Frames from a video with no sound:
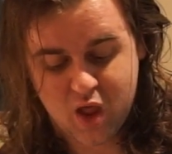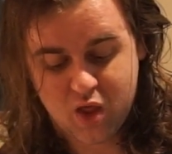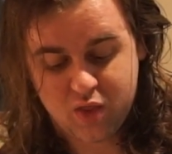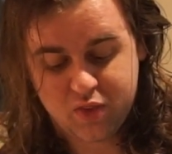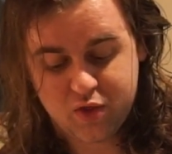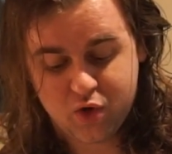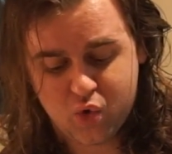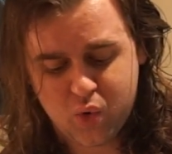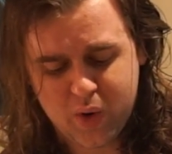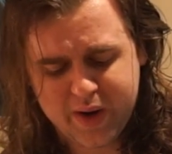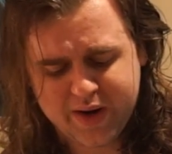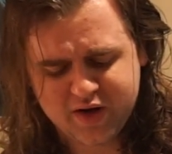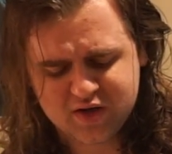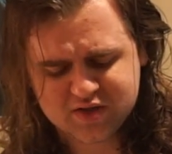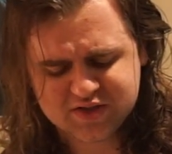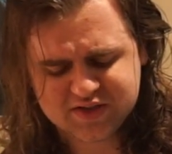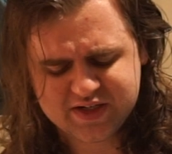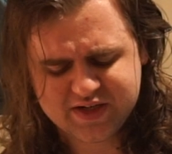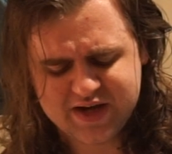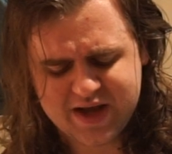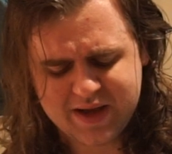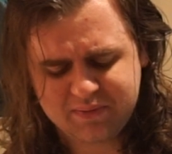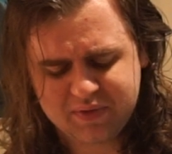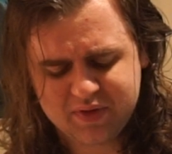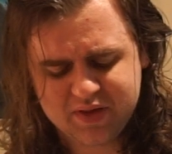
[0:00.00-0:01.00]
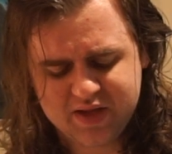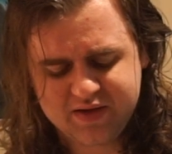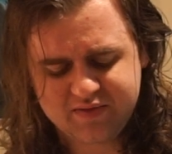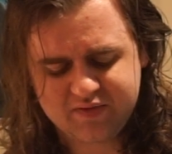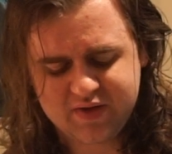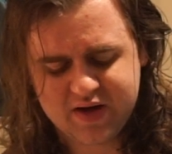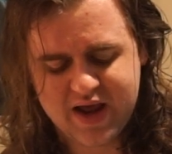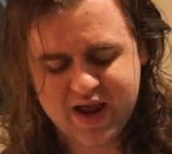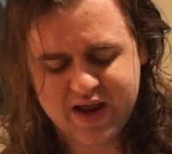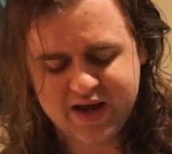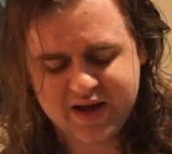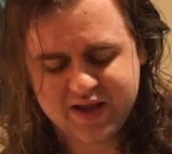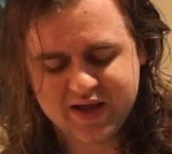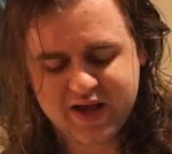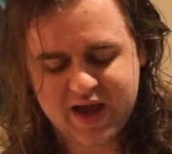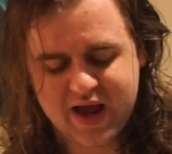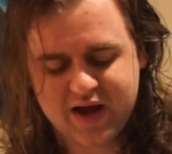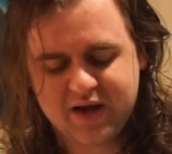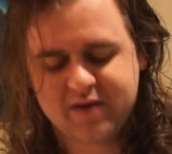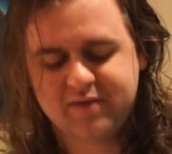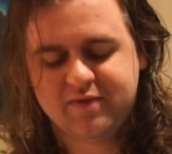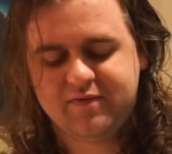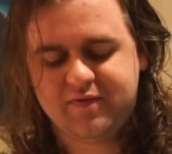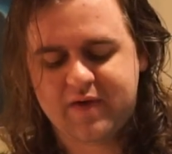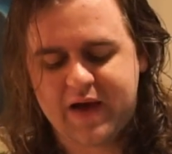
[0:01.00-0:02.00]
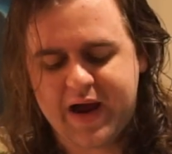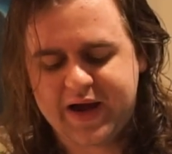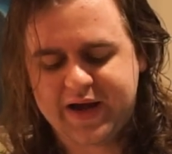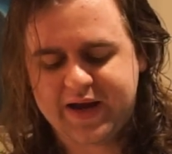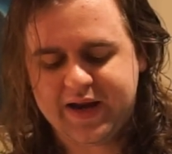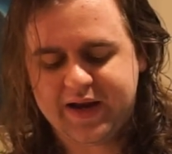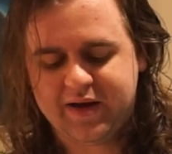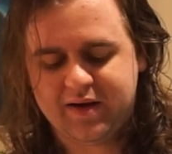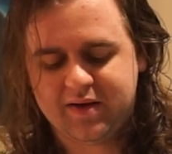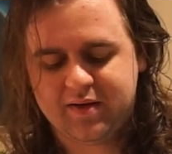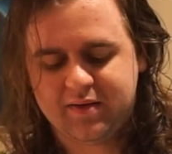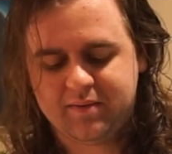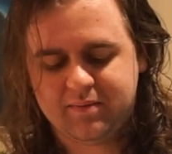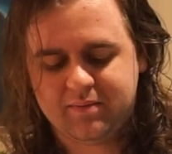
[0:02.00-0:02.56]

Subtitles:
The Quakers did not believe in any kind of fighting.